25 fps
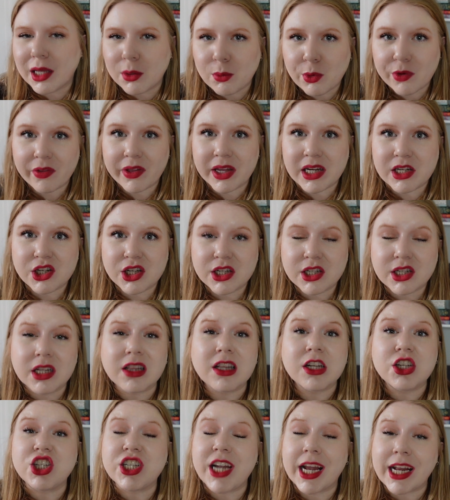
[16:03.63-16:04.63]
in relation to
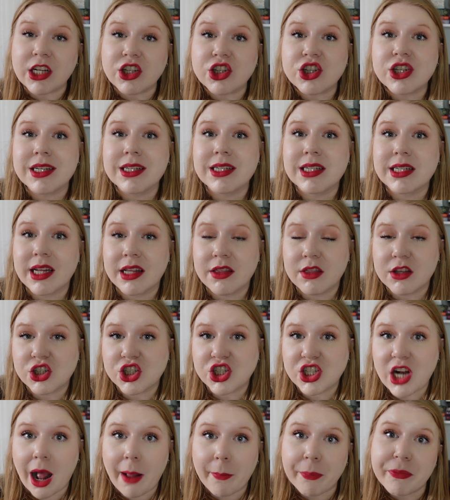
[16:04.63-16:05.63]
the changes in the
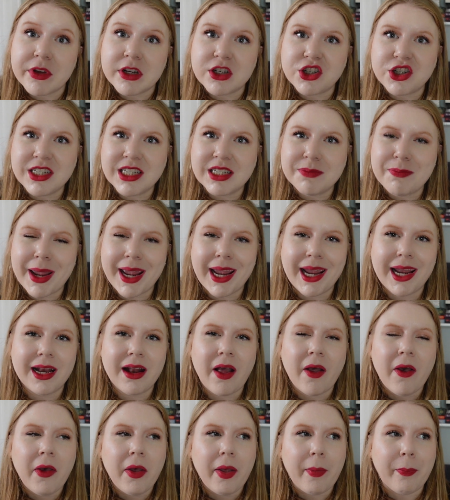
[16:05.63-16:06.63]
shop that she's made.